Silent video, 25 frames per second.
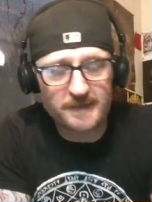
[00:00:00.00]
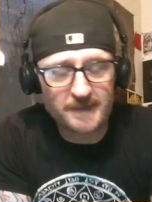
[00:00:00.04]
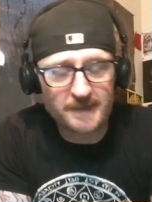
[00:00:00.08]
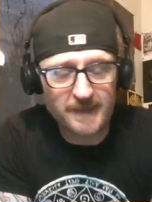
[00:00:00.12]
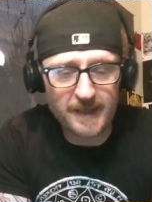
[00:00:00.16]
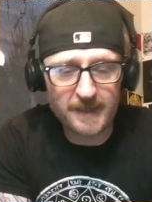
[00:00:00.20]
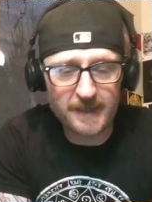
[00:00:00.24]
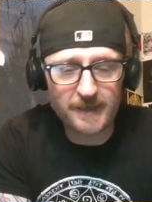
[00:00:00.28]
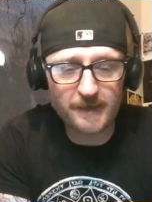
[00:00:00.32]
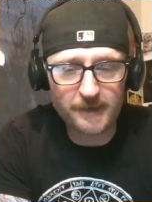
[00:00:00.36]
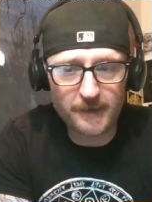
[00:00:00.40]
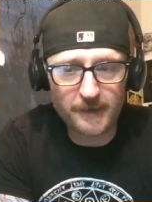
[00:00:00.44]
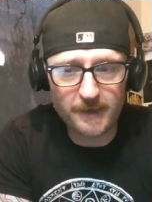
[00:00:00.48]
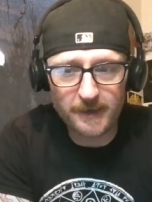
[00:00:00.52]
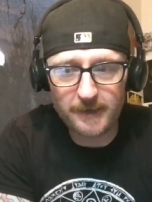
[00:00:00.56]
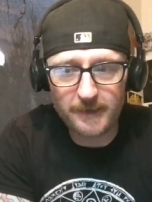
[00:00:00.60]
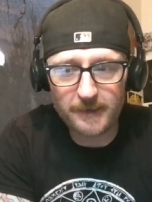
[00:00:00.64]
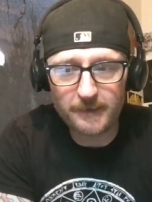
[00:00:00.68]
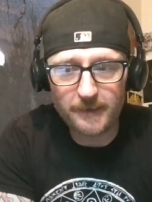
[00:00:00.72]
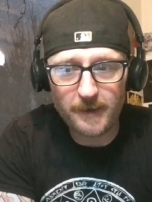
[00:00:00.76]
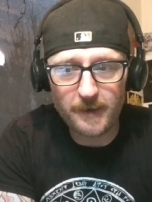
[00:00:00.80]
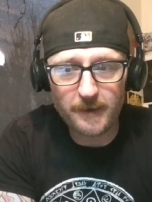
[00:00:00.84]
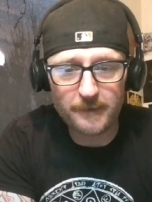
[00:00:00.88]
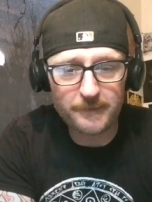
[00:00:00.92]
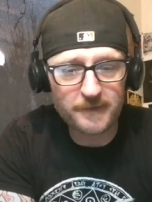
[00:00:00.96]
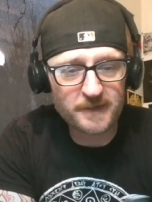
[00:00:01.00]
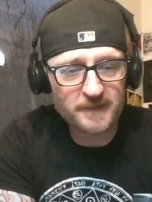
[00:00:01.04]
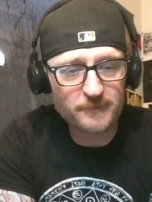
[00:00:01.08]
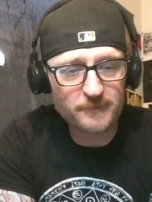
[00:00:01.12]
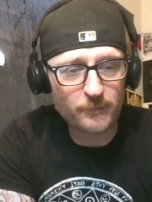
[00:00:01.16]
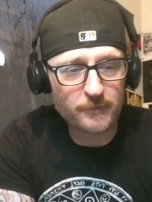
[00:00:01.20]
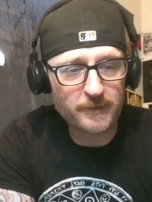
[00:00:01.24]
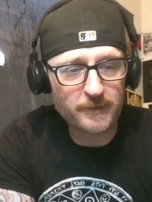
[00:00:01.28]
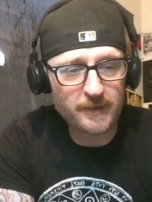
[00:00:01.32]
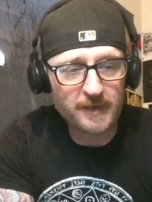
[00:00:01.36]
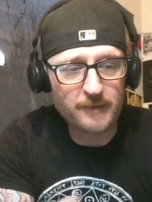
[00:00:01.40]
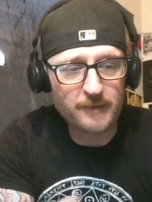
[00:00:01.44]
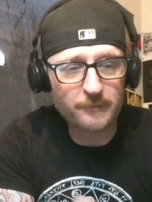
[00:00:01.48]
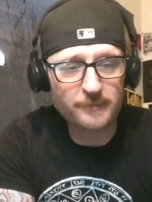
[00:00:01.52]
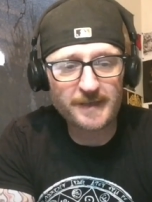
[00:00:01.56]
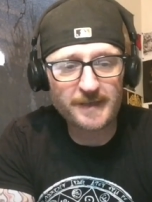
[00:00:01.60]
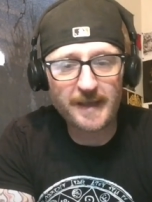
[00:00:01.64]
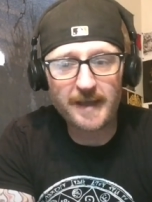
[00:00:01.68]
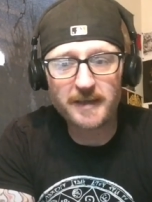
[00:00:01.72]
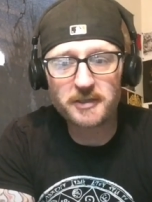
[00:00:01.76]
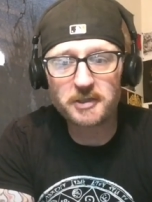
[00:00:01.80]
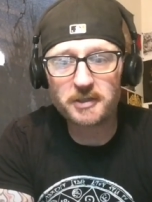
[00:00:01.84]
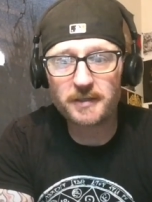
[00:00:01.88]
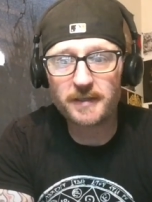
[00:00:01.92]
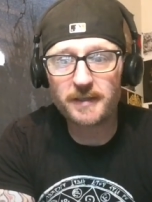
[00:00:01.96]
stated uh, on this one that he was
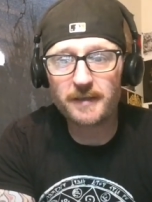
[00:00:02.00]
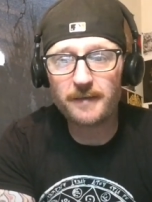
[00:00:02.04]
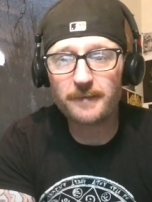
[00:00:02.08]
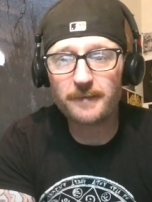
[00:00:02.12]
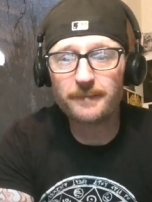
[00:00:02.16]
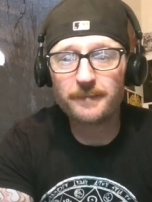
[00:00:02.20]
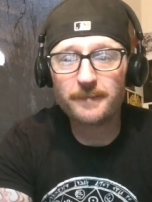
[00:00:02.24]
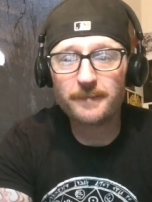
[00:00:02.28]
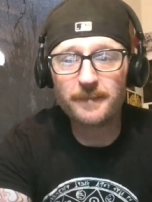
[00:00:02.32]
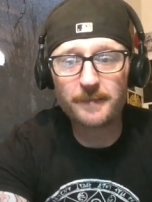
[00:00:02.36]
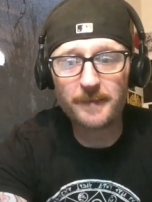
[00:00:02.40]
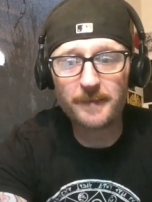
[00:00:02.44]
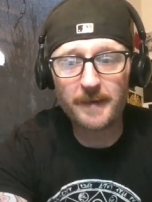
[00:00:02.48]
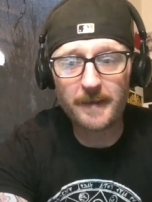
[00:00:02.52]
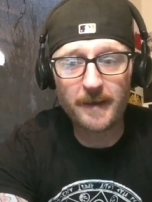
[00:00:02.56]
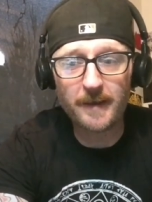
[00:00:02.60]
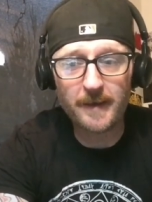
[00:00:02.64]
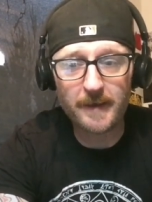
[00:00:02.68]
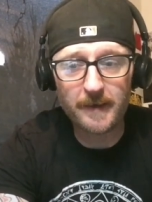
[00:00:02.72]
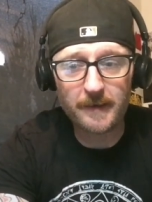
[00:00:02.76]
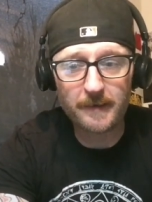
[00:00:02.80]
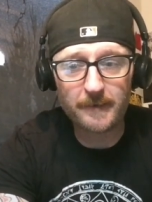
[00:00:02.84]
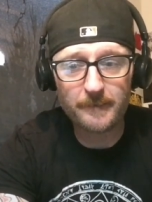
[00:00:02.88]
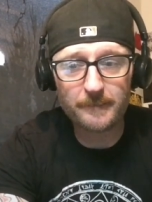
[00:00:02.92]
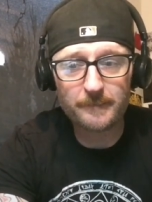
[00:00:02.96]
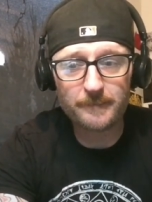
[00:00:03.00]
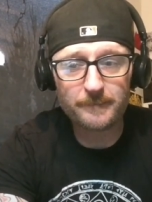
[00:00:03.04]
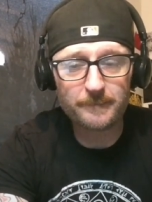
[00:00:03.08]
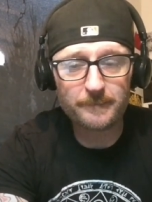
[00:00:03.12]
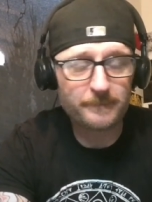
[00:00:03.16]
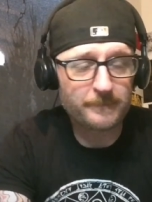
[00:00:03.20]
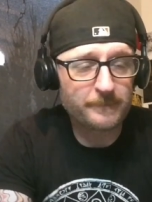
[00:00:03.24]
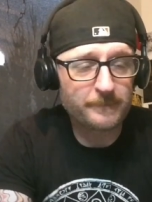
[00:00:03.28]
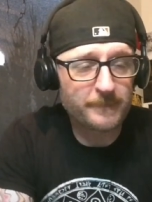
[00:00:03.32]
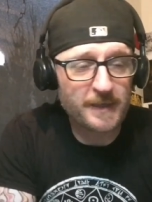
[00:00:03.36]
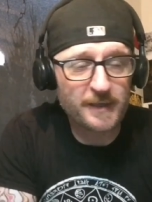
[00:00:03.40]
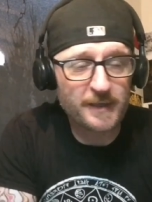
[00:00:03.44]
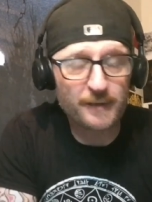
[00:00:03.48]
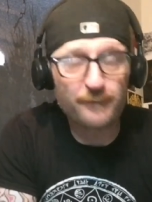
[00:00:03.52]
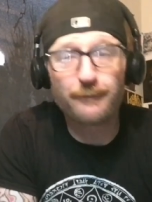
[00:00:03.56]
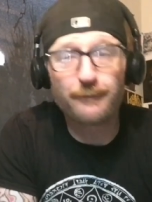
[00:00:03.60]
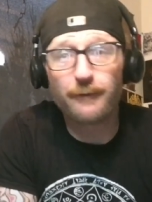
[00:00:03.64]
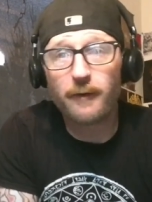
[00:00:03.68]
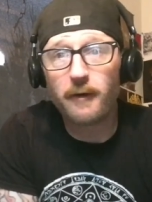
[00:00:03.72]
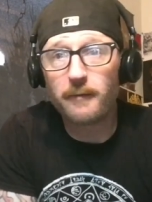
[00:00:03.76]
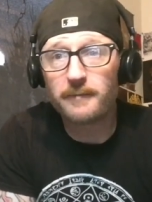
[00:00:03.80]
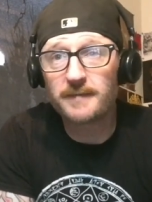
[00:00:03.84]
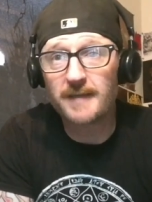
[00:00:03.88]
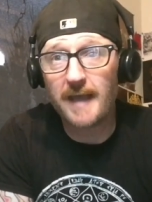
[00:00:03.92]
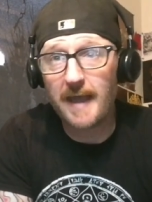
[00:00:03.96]
actually, uh, he
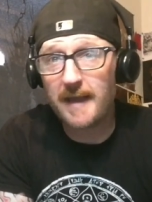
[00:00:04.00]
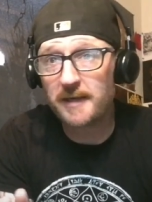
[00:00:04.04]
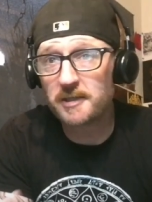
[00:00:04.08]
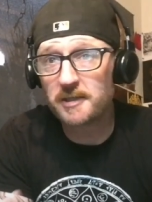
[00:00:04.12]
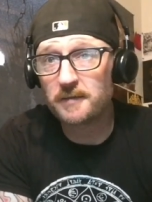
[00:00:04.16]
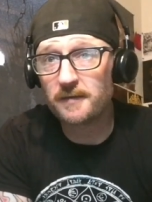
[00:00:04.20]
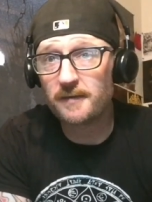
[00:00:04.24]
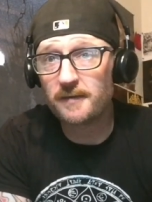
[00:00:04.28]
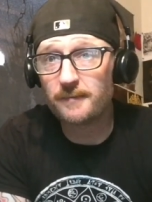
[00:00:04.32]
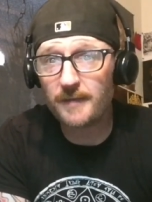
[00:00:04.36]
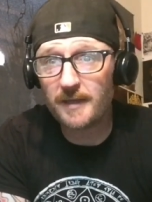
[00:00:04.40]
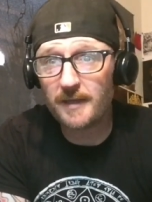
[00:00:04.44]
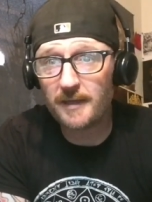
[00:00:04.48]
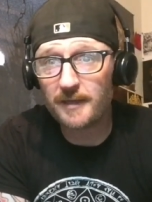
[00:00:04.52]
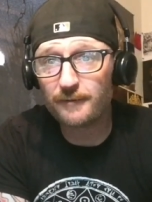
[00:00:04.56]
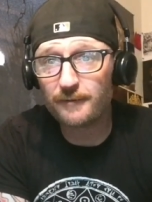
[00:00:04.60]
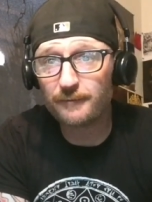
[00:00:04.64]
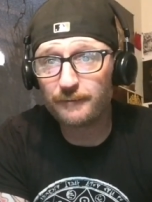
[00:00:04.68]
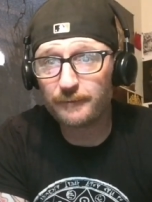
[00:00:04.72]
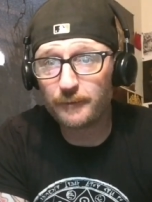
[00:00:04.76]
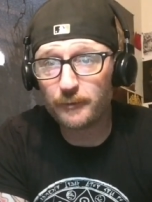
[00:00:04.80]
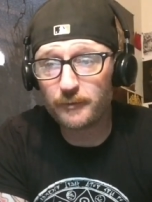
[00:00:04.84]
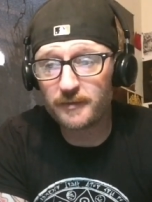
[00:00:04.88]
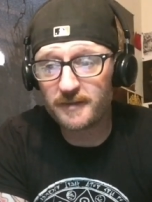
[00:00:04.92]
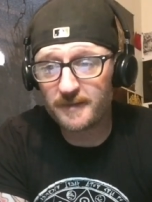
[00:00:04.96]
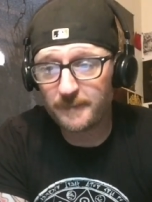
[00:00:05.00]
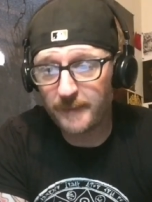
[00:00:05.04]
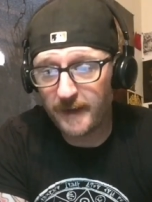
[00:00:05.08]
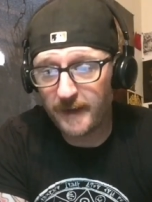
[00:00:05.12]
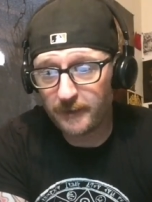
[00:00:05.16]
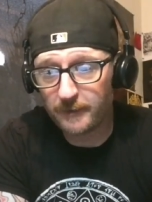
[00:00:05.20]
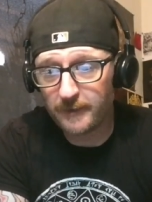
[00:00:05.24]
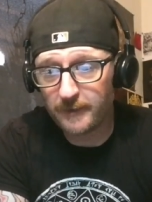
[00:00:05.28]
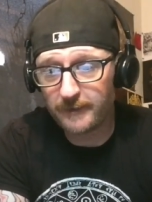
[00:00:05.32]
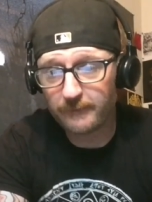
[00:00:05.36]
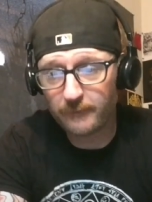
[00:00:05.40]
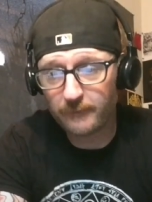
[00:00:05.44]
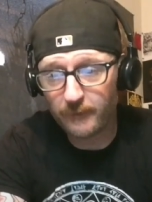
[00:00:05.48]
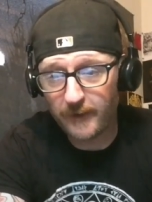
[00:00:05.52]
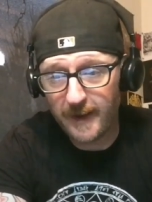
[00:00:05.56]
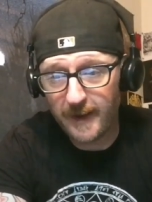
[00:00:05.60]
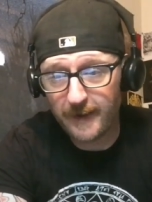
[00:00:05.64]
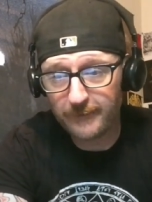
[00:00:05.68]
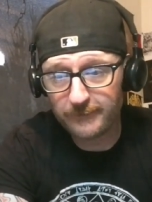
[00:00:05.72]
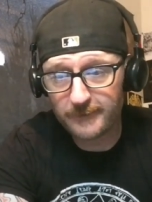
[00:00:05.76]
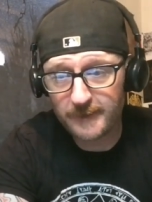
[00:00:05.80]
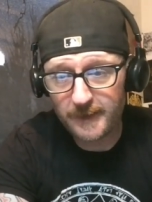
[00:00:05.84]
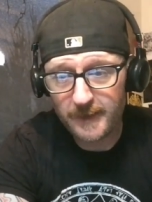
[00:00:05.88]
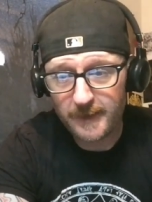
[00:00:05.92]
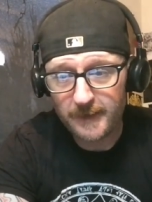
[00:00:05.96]
confirms actually being influenced by
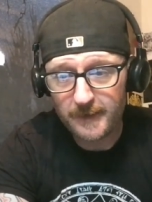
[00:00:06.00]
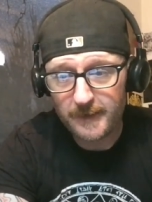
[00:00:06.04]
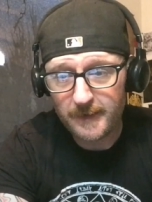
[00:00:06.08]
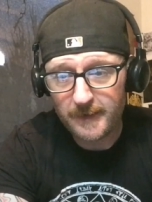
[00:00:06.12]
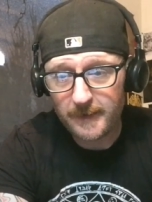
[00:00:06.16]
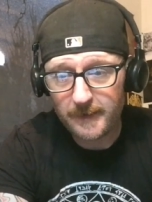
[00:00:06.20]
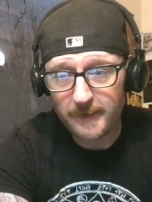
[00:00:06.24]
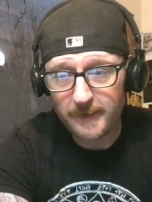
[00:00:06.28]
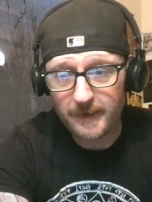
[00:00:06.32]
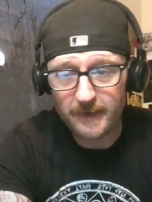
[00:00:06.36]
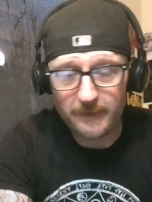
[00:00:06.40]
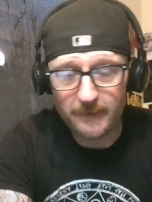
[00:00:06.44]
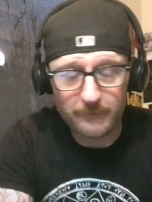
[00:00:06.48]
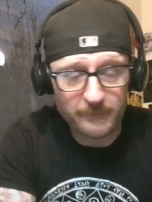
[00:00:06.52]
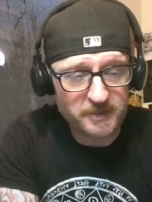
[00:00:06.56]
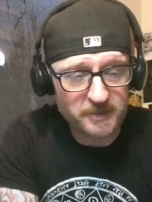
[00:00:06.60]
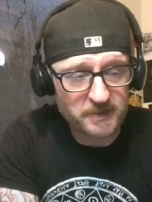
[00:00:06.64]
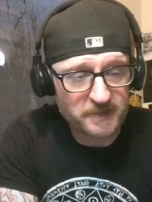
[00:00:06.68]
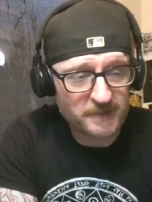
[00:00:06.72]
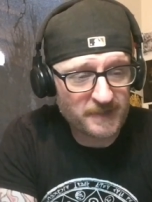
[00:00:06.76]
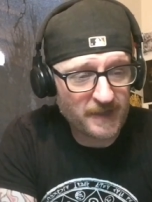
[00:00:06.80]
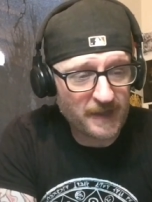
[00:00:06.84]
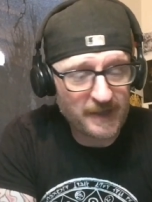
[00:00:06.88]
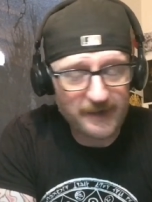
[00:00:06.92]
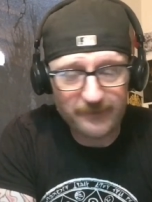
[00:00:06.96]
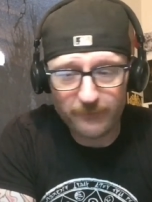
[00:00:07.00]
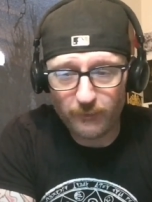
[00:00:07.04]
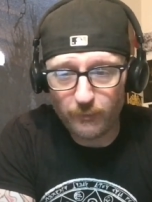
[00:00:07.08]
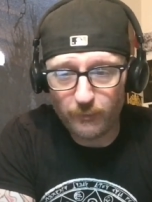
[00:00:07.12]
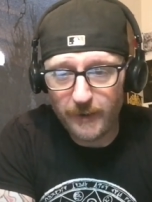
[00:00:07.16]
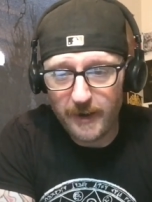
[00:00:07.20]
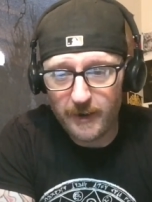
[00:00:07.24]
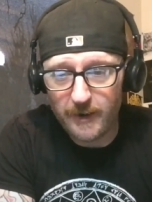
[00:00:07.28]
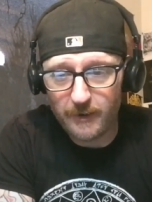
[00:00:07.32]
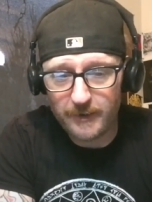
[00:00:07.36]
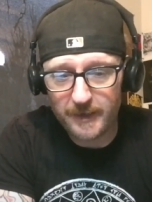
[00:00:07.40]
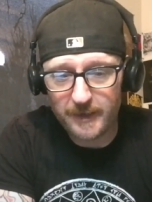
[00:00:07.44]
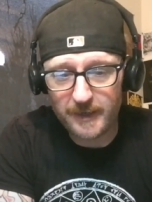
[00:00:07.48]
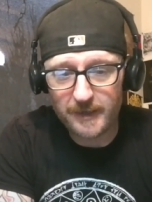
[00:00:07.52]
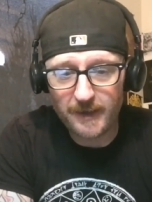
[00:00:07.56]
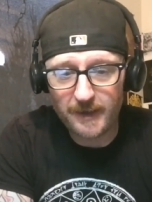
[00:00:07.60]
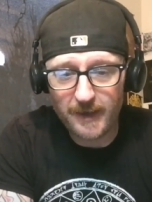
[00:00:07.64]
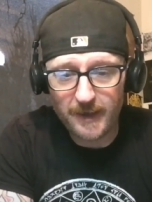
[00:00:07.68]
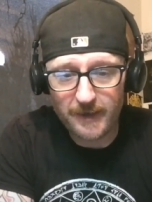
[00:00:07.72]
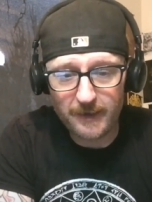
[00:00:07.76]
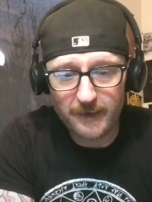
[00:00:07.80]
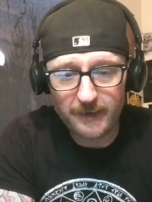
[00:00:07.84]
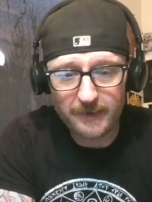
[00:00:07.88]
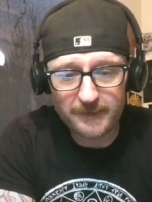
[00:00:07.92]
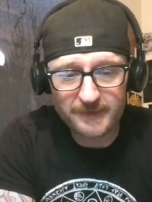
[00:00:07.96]
Lovecraft. Uh, which is kind of a rarity
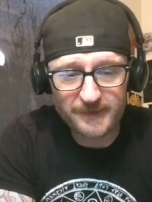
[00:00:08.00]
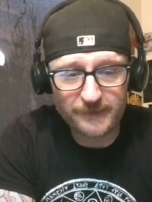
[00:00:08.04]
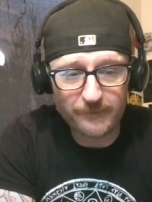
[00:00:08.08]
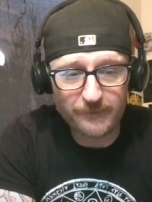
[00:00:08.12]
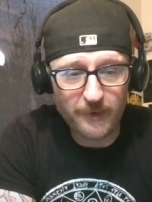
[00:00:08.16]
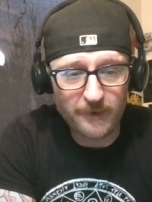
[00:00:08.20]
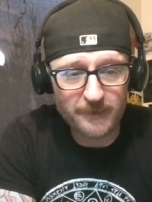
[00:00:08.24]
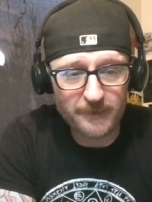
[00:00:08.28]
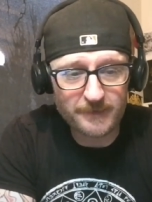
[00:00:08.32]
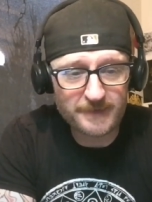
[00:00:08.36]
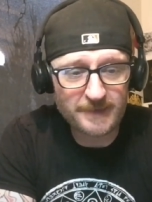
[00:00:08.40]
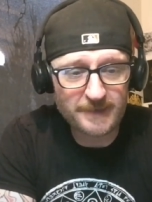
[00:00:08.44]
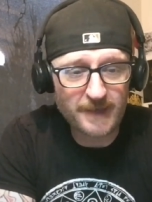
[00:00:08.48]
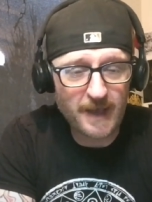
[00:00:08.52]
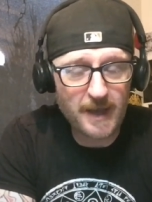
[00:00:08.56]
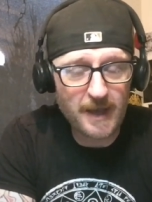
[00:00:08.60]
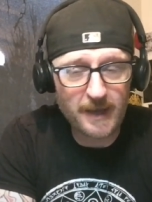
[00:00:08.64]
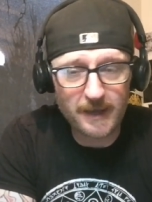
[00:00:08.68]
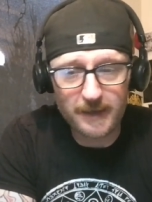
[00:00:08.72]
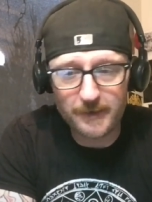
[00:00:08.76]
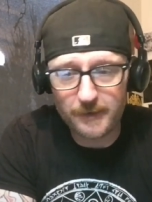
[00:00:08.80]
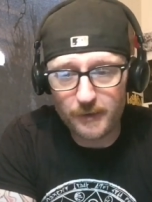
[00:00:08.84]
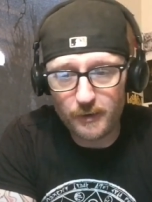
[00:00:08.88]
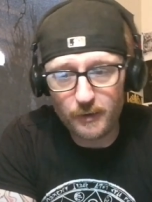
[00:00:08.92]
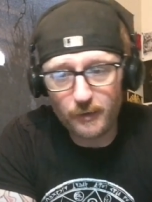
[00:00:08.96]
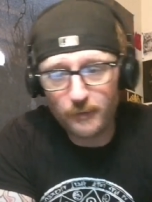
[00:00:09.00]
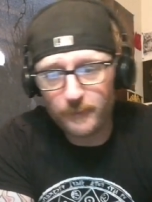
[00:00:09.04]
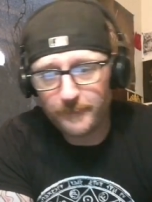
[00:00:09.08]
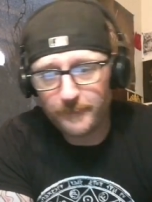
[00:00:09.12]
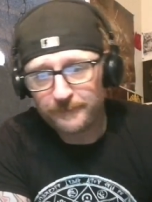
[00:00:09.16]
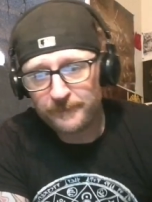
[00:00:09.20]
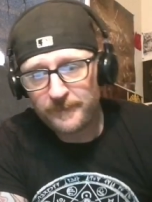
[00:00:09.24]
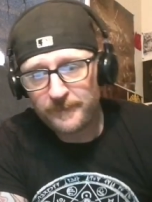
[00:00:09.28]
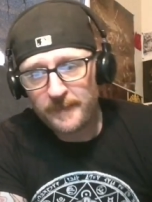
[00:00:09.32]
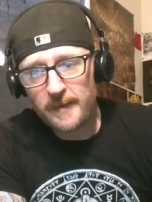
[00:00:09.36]
uh, as far as I know.